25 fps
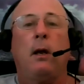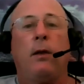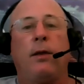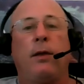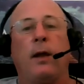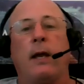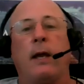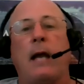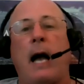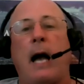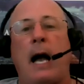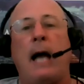
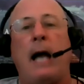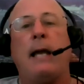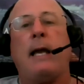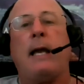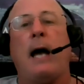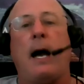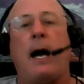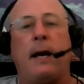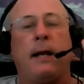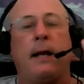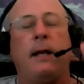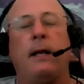The guy
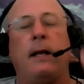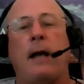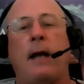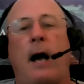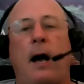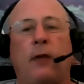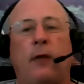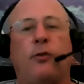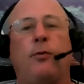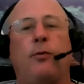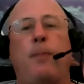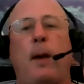got a
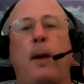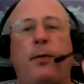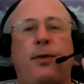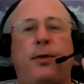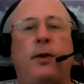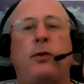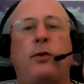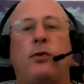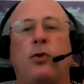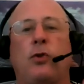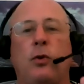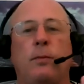Yass
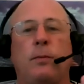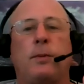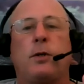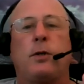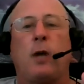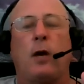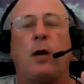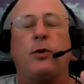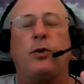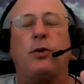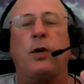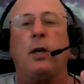Method Zoom
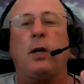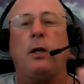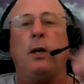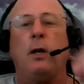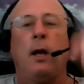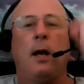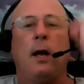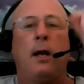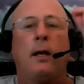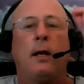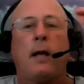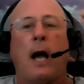session,
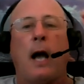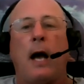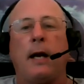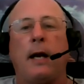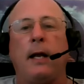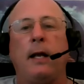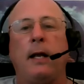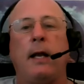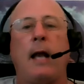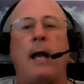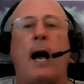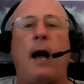got
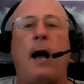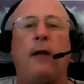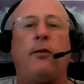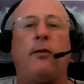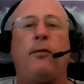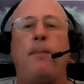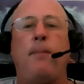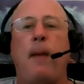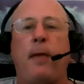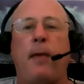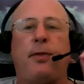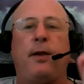a
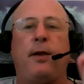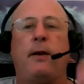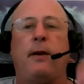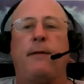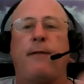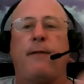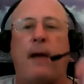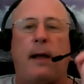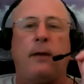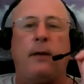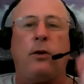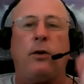Yass Method
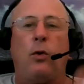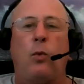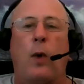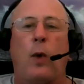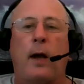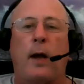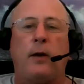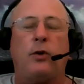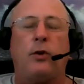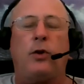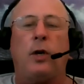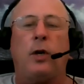
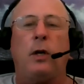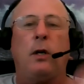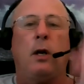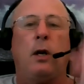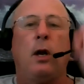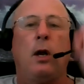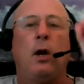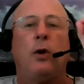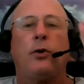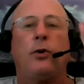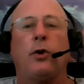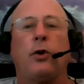evaluation,
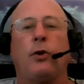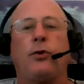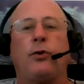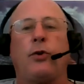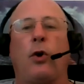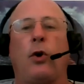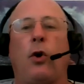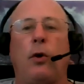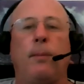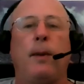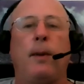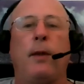
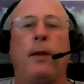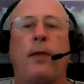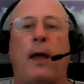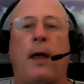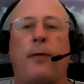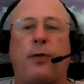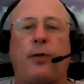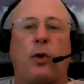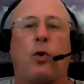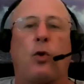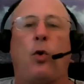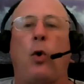determined
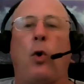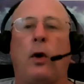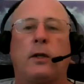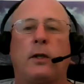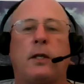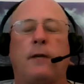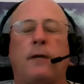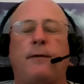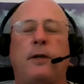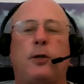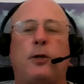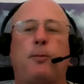that the
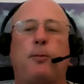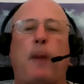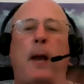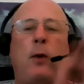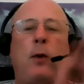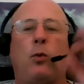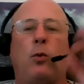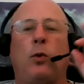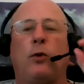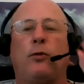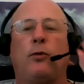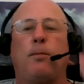cause of his
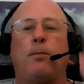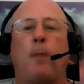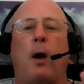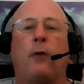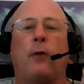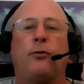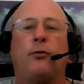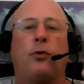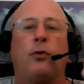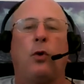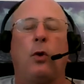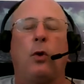pain was
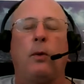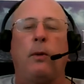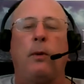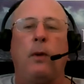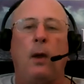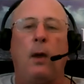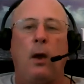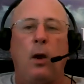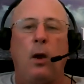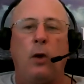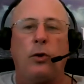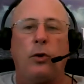muscle,
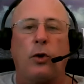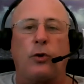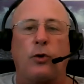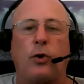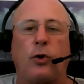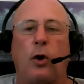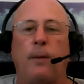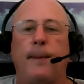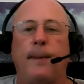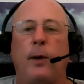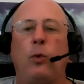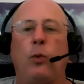
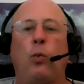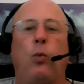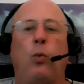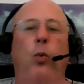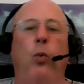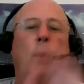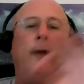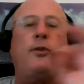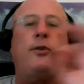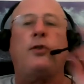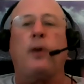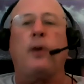determined
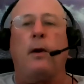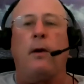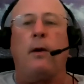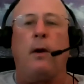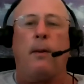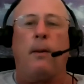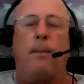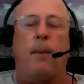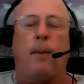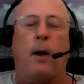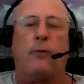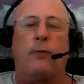which
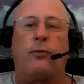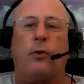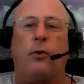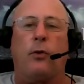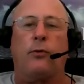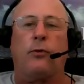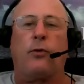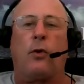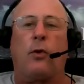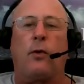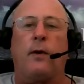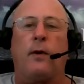
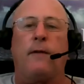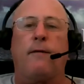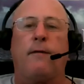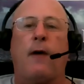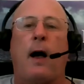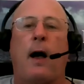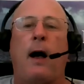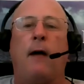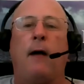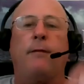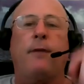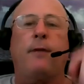muscles are
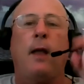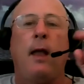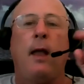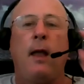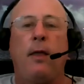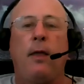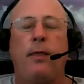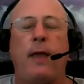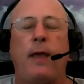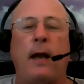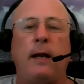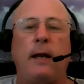involved.
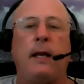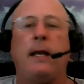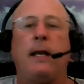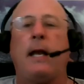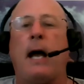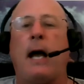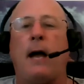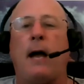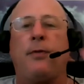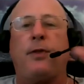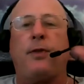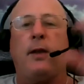Then he
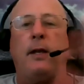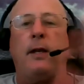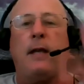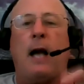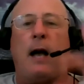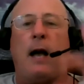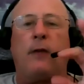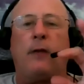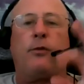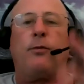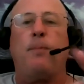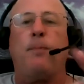got the
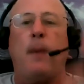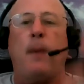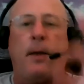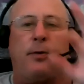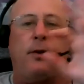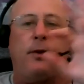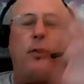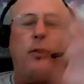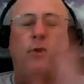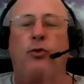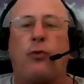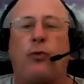Yass
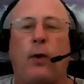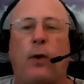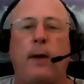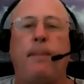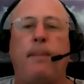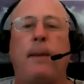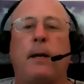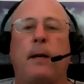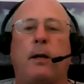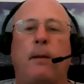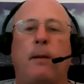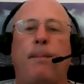Method
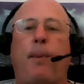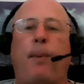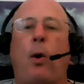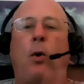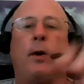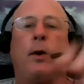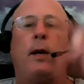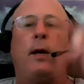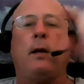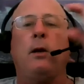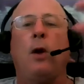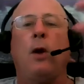treatment
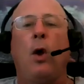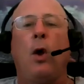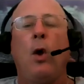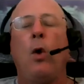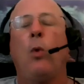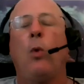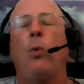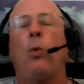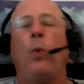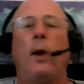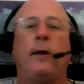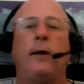component,
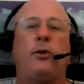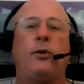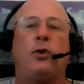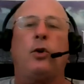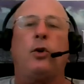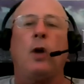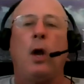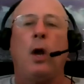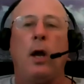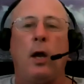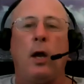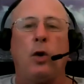
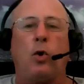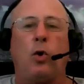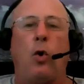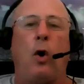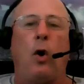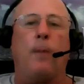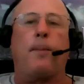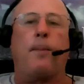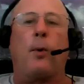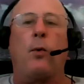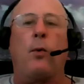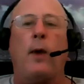which
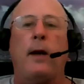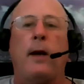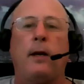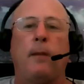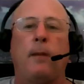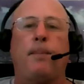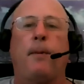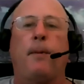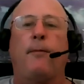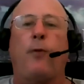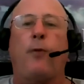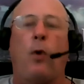
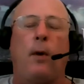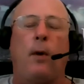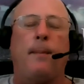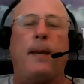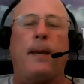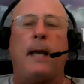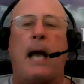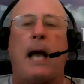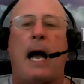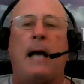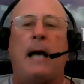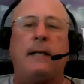incorporated
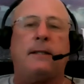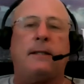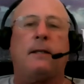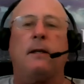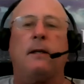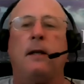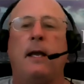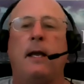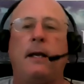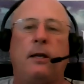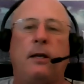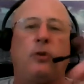performing
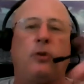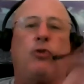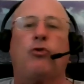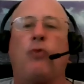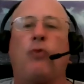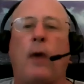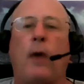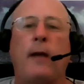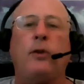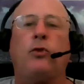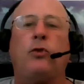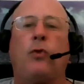isolated
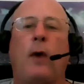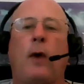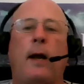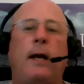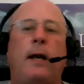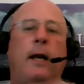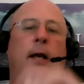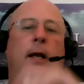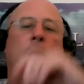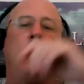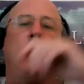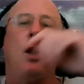strength
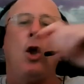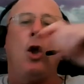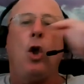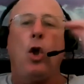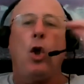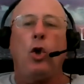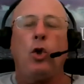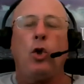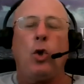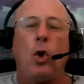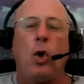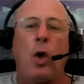training
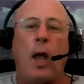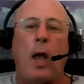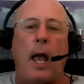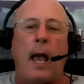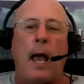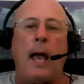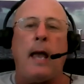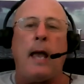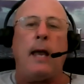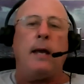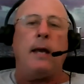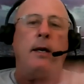
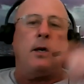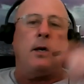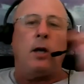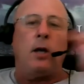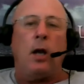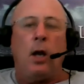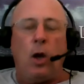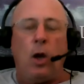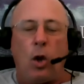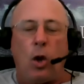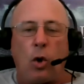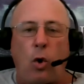and
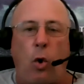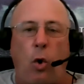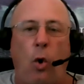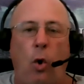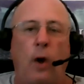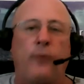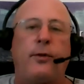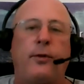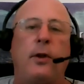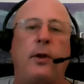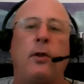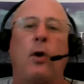
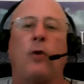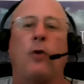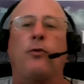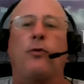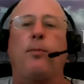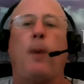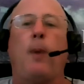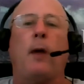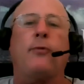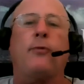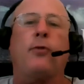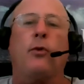causing
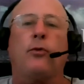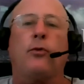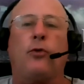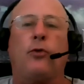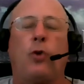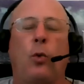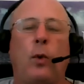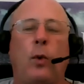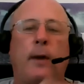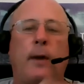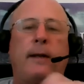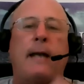those muscles
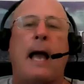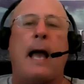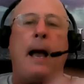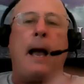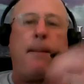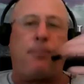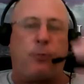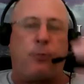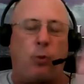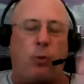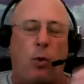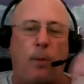to
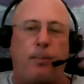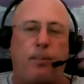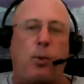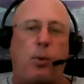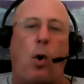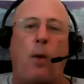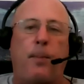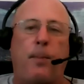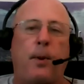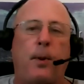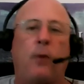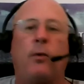adapt through
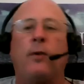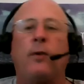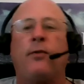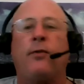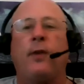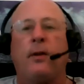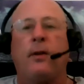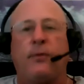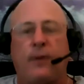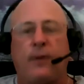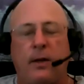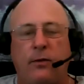appropriate
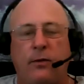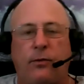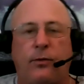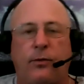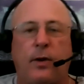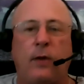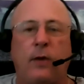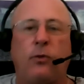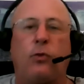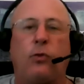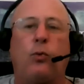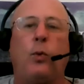resistance,
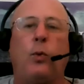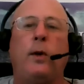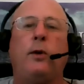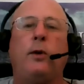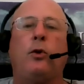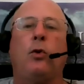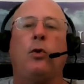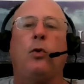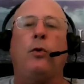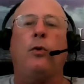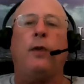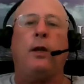since we
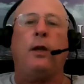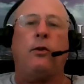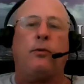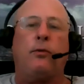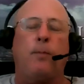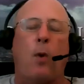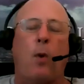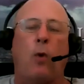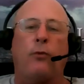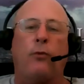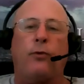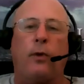do
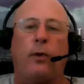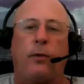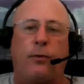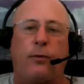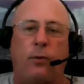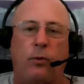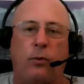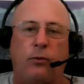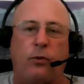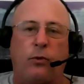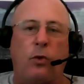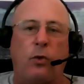these mostly through